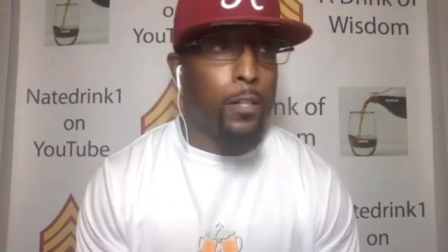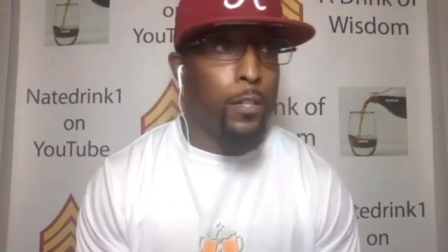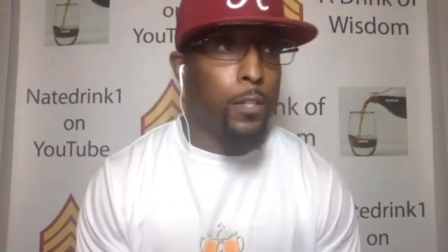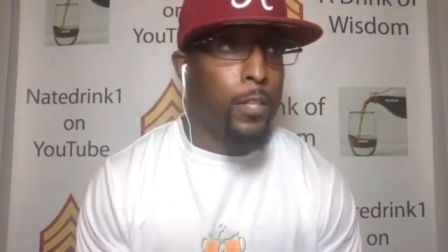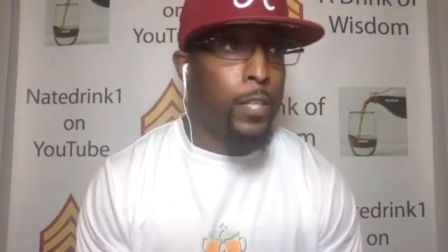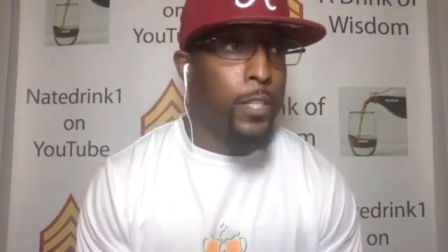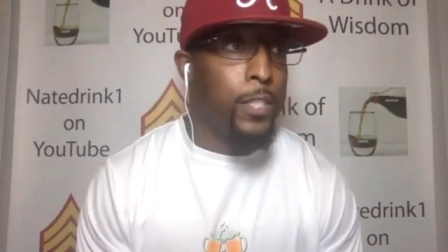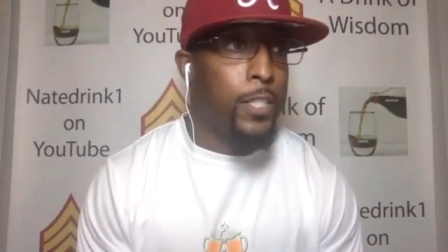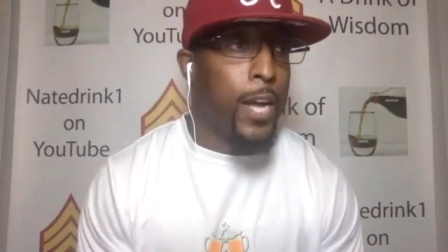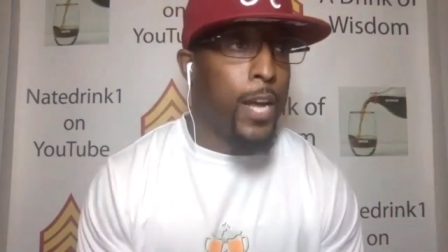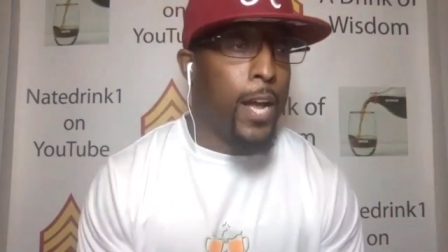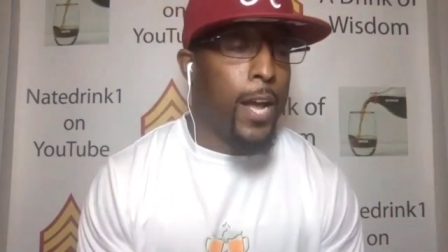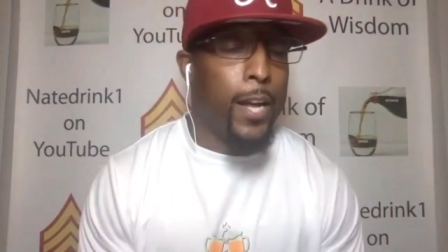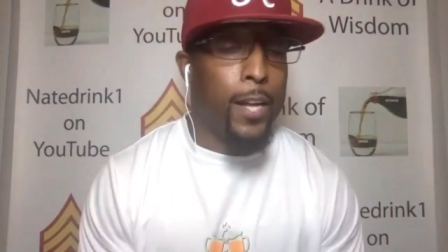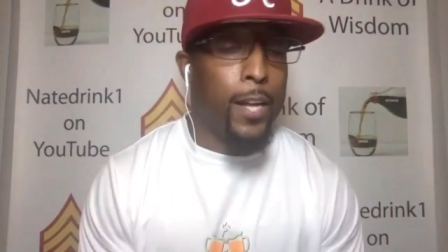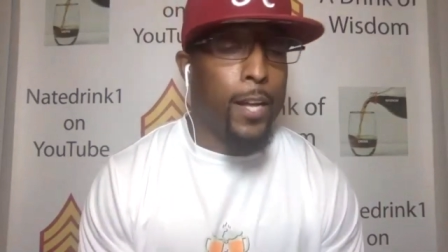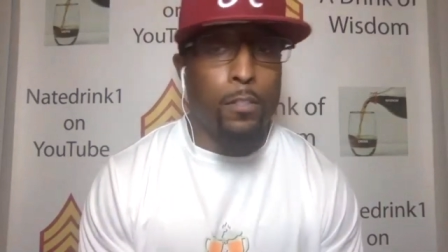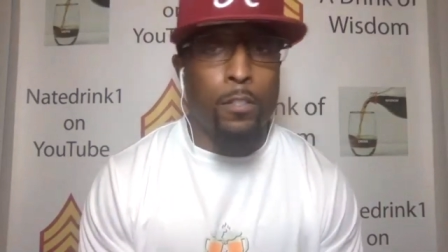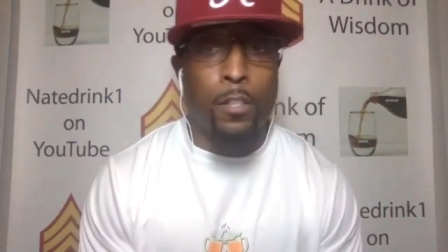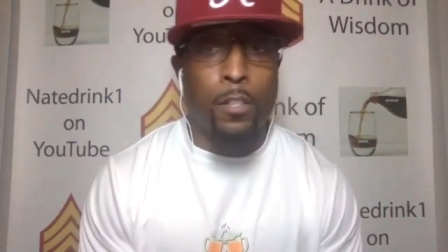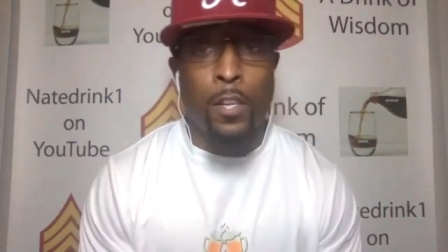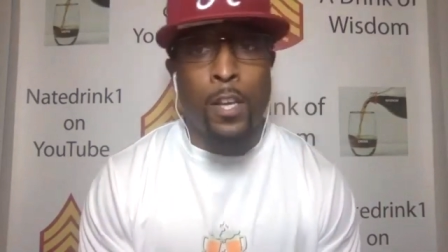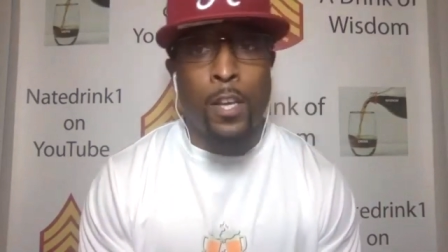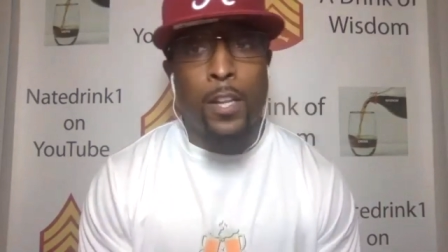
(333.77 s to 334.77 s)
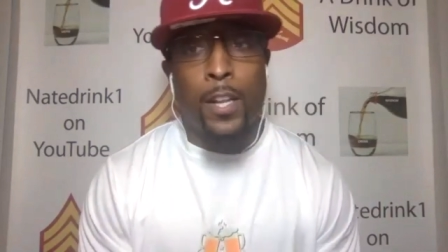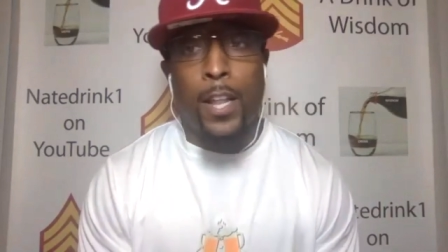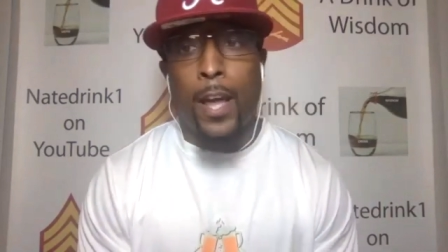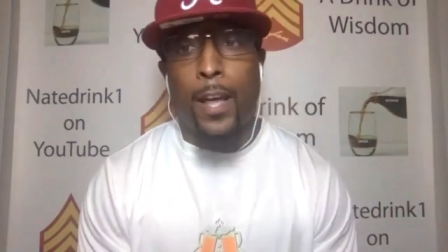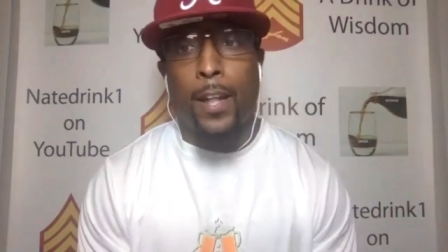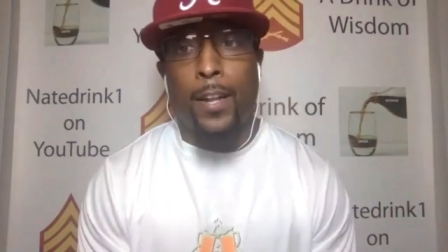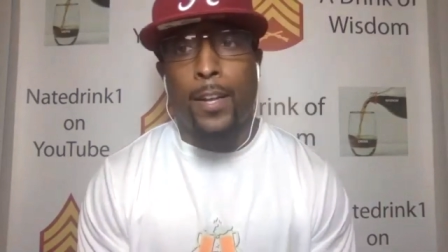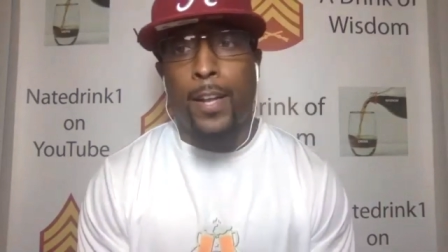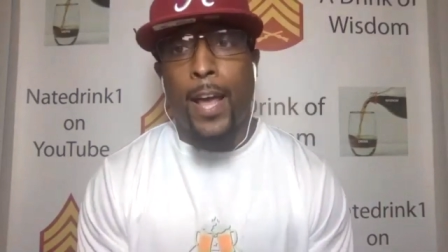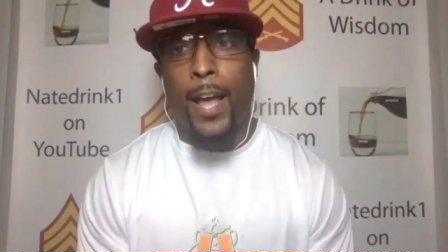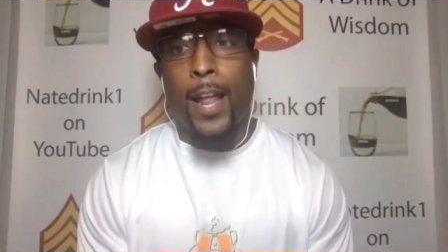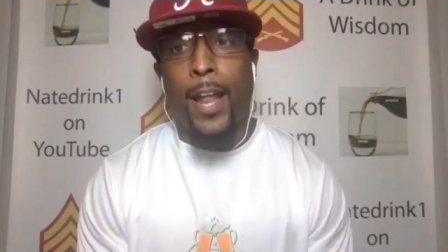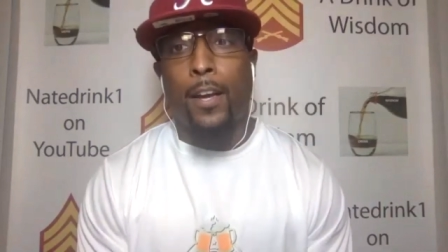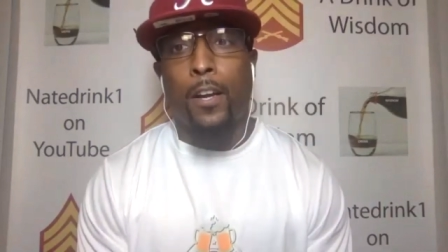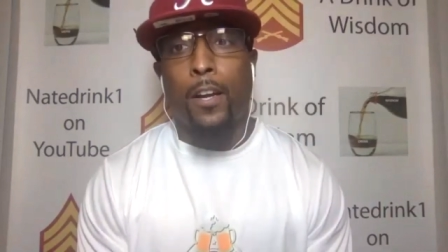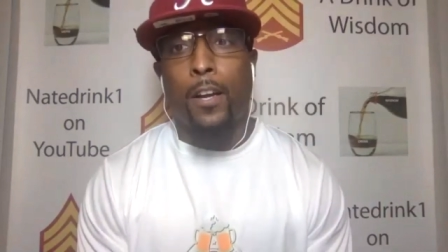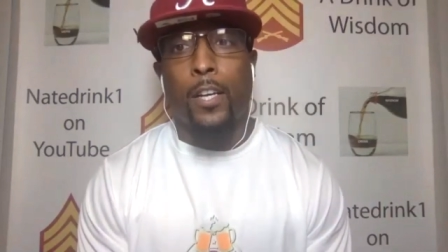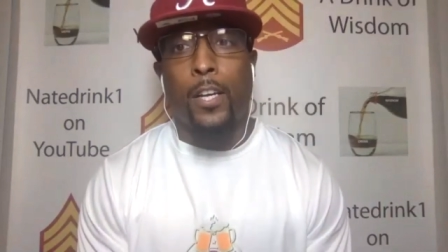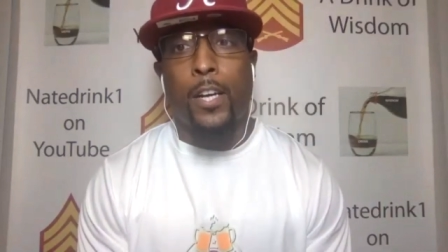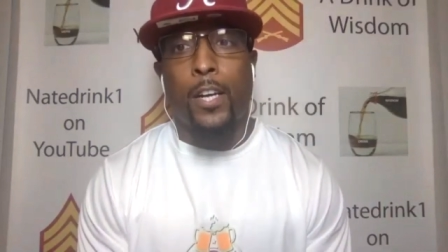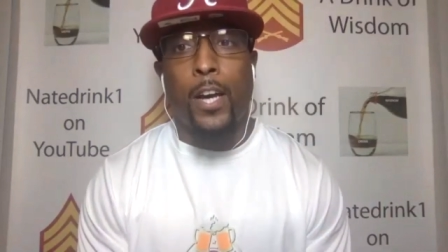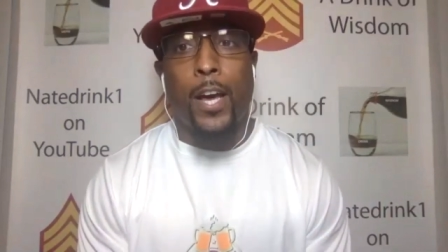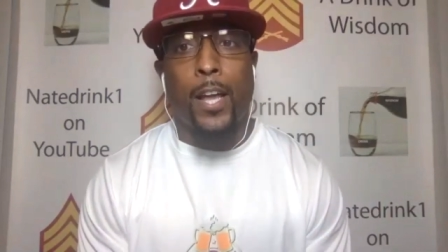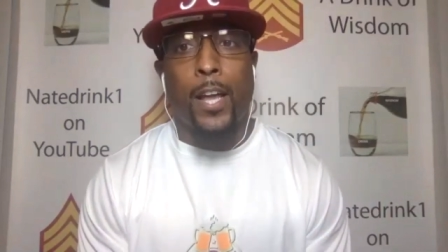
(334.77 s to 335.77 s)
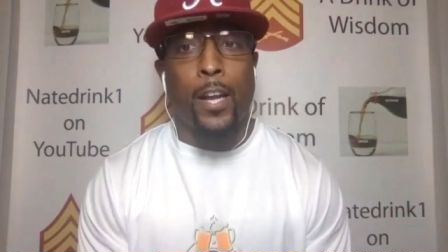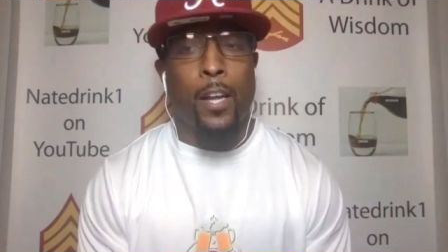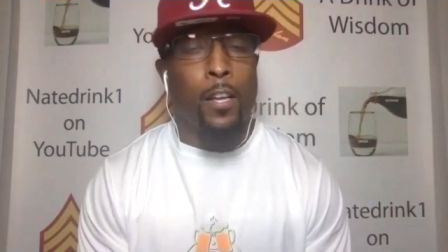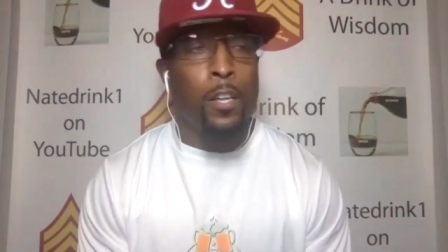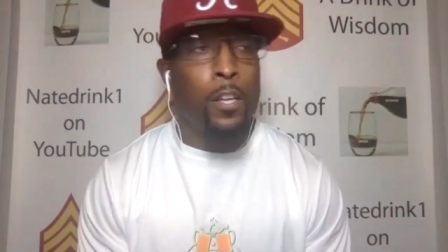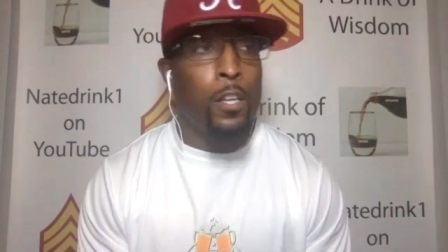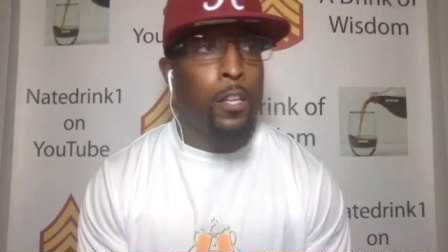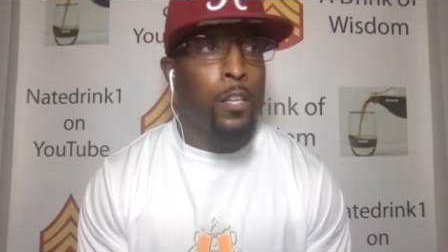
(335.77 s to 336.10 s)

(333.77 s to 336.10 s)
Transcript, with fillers: the Giants. That that ain't going to cut it.